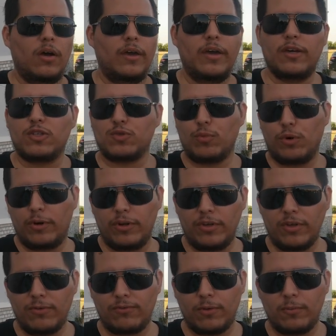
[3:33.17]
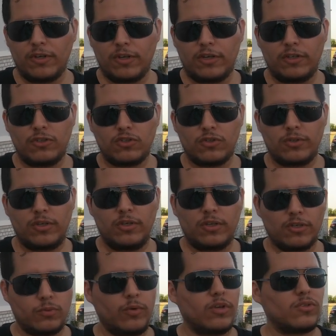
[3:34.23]
exporting it from the country,
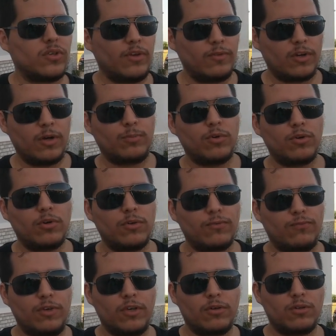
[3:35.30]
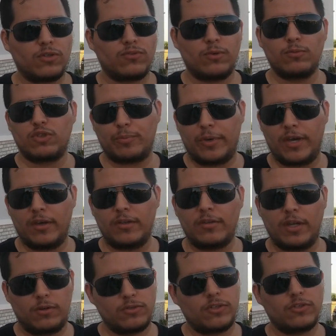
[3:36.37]
because we also have a couple of vehicles from Japan.
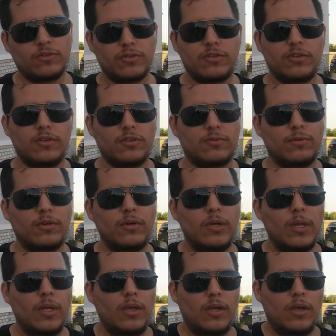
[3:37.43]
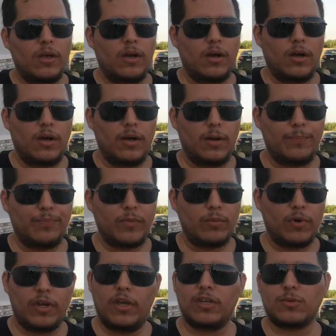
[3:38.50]
That was interesting as well.
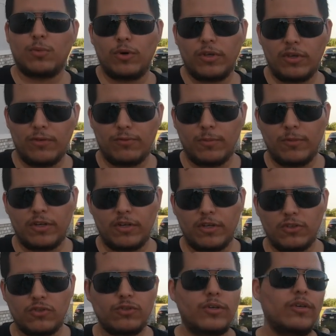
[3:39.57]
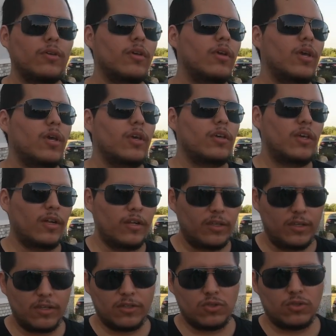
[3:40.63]
But exporting it from the country,
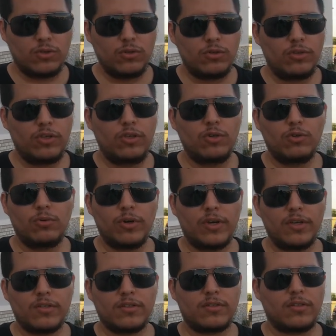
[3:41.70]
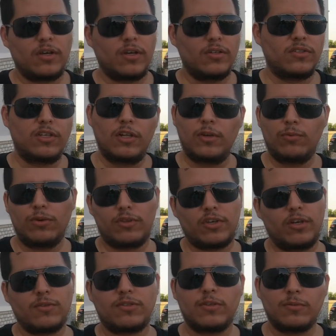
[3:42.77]
getting it to the U.S., dealing with
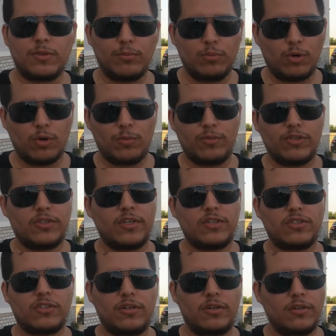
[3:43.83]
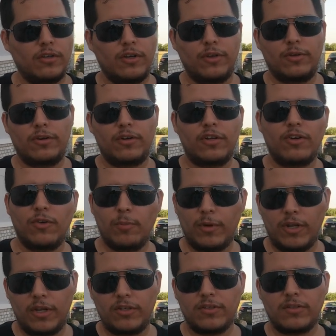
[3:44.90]
Customs and Border Protection and other
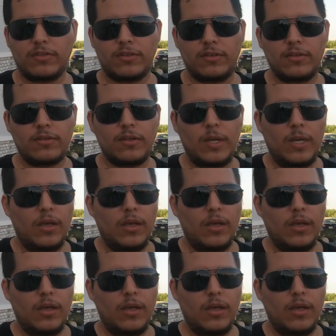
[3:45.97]
government agencies,